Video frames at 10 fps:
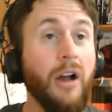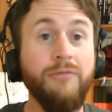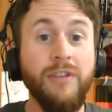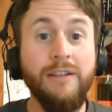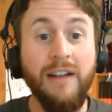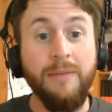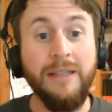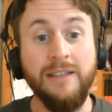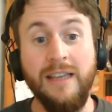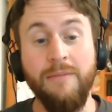really
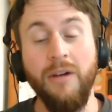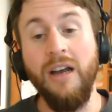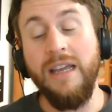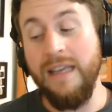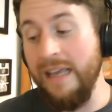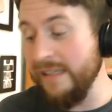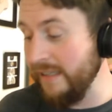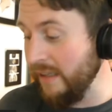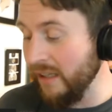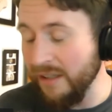recommend this game. I
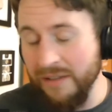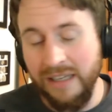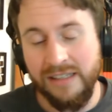don't think